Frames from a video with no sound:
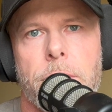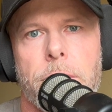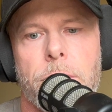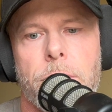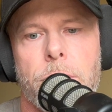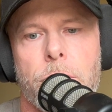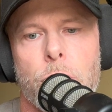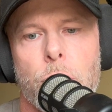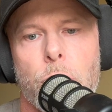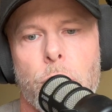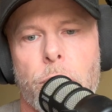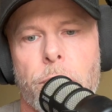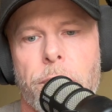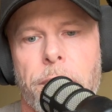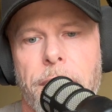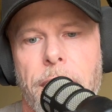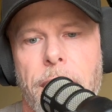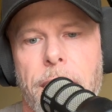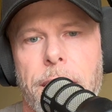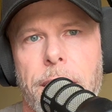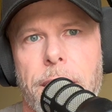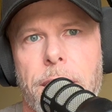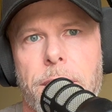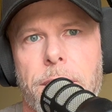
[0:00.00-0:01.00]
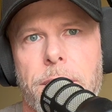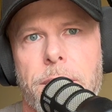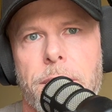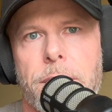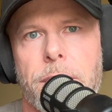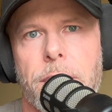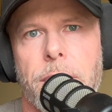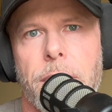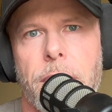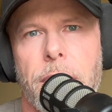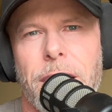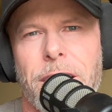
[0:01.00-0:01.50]
to
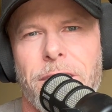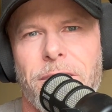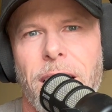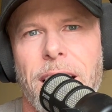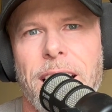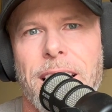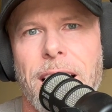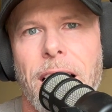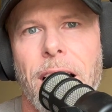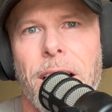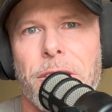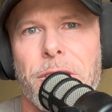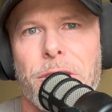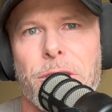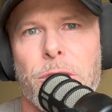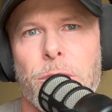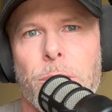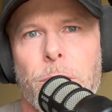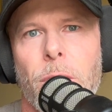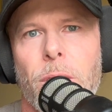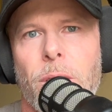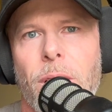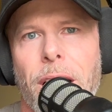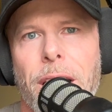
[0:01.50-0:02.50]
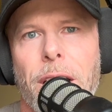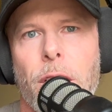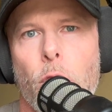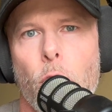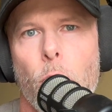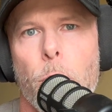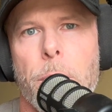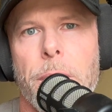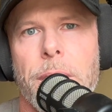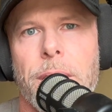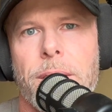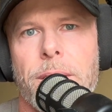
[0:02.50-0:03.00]
creating. And right now you're doing a lot of
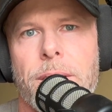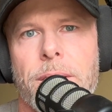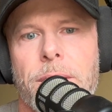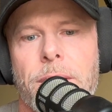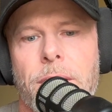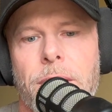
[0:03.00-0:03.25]
hoping.